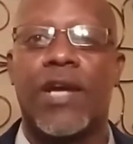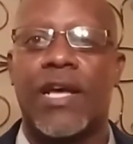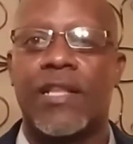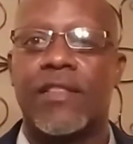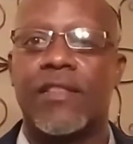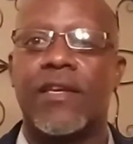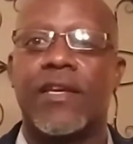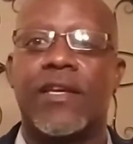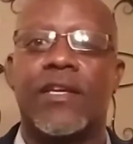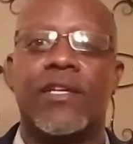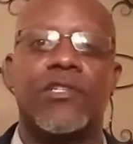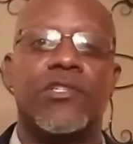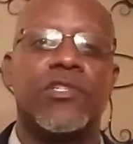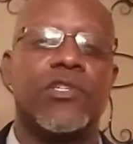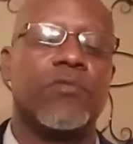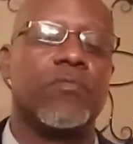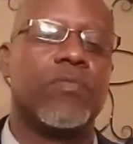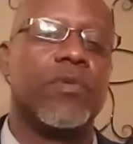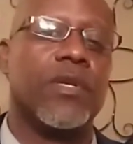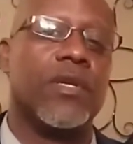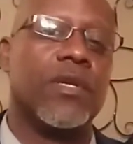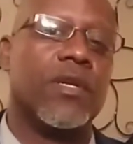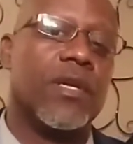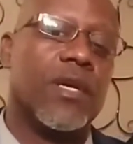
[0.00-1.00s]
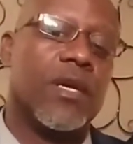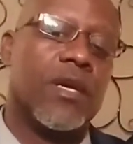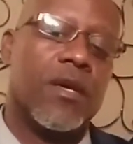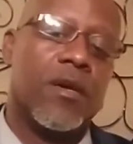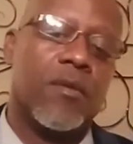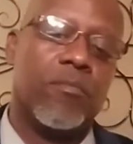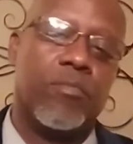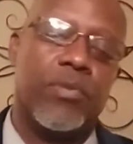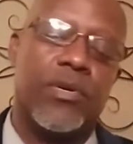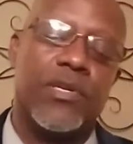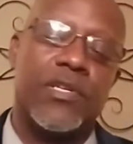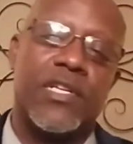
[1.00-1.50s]
I think it should be
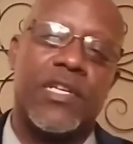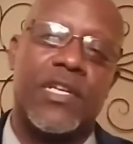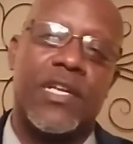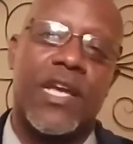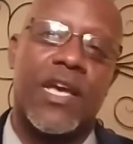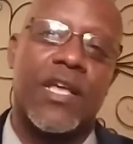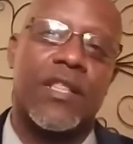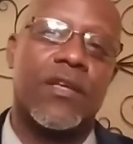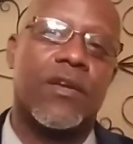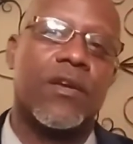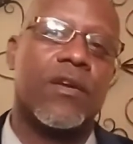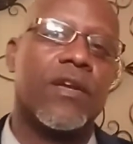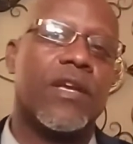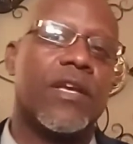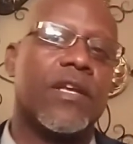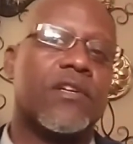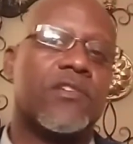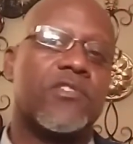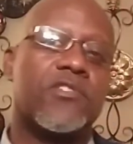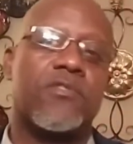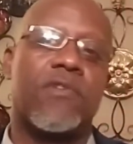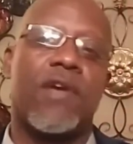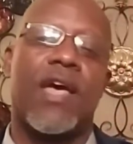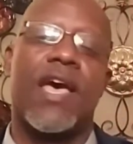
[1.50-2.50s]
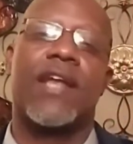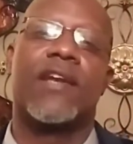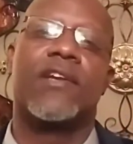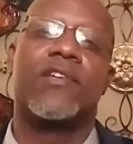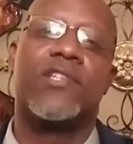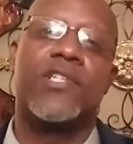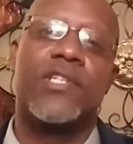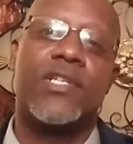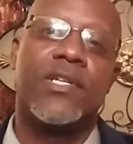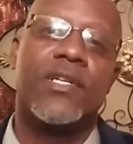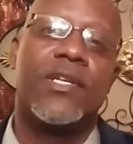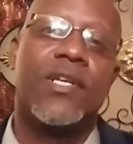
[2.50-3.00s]
put together in a
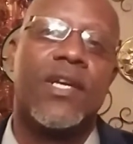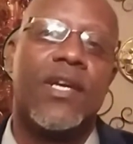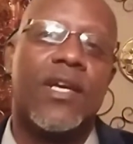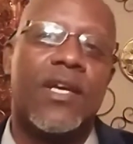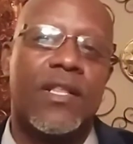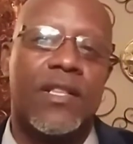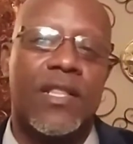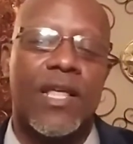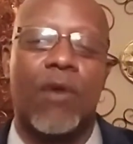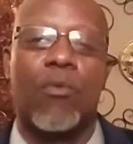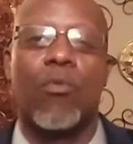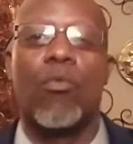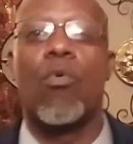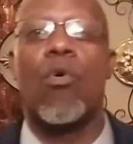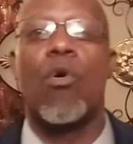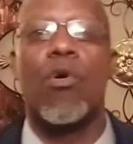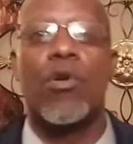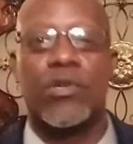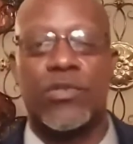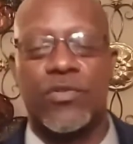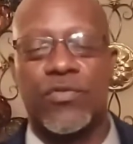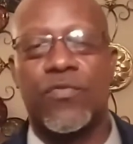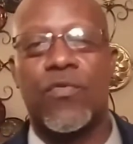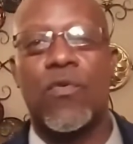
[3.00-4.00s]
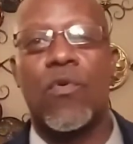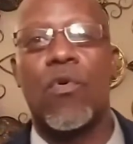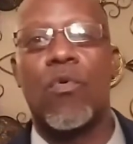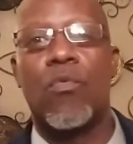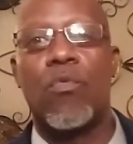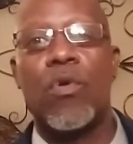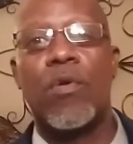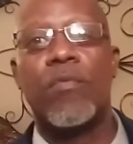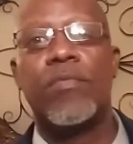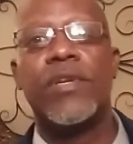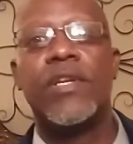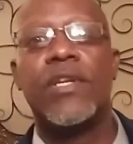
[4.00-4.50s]
strategy that works for a
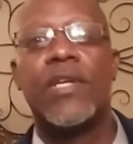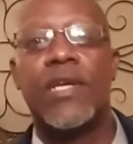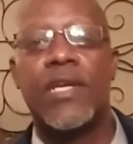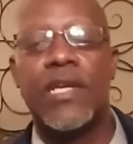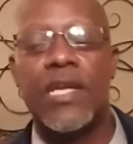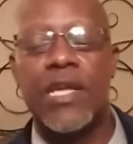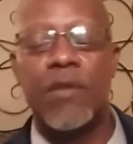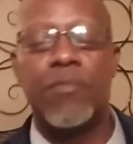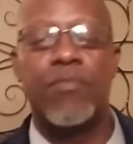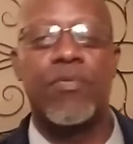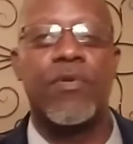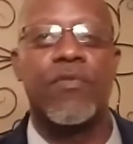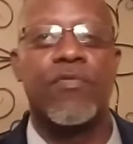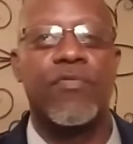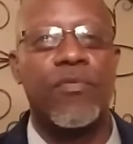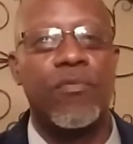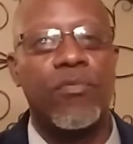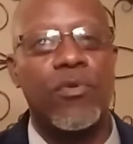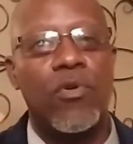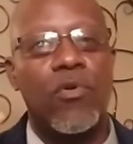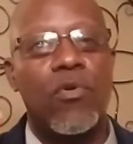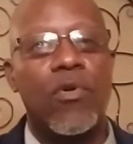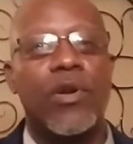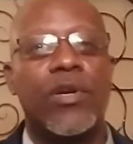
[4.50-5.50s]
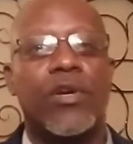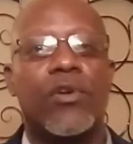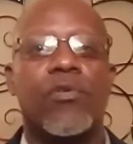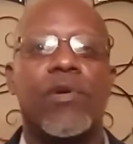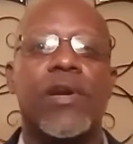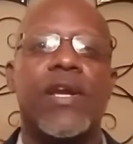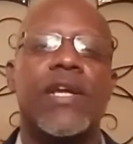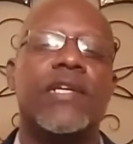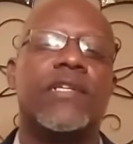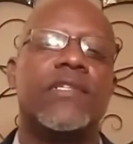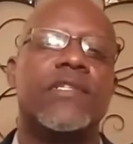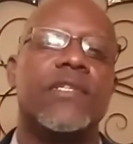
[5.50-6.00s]
woman to keep her from going
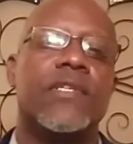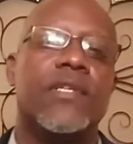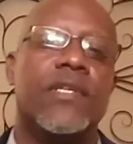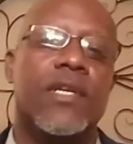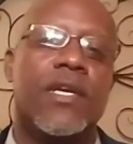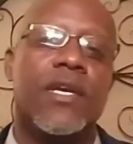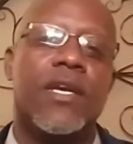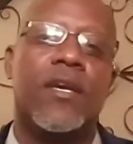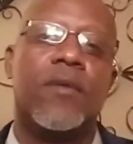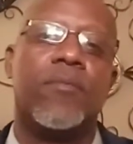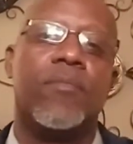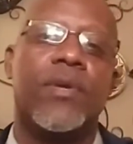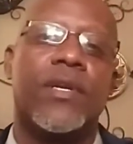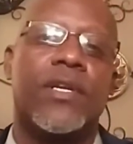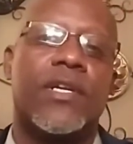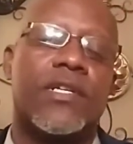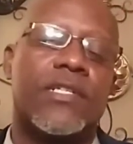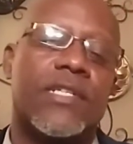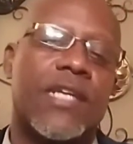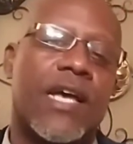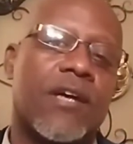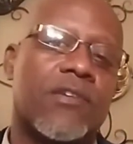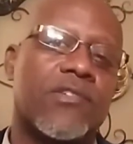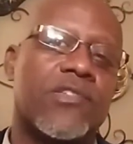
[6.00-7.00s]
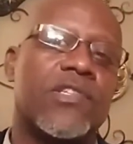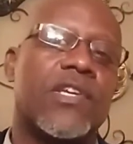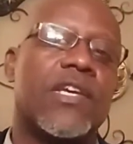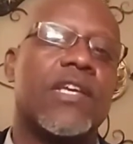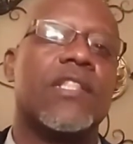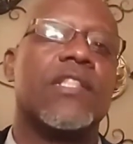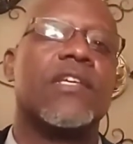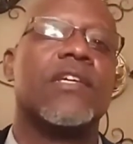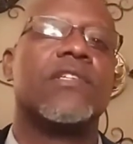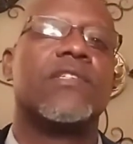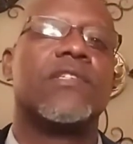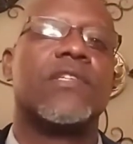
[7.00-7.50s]
crazy. Because I'll say
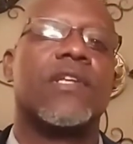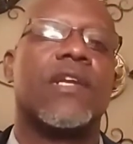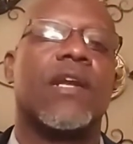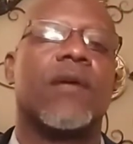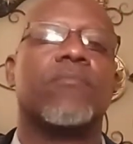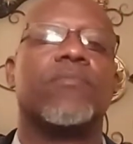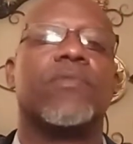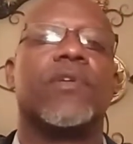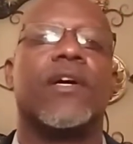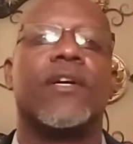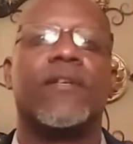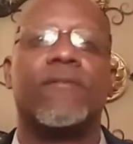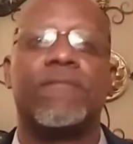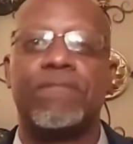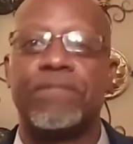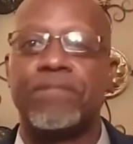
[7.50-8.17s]
this and I'm done.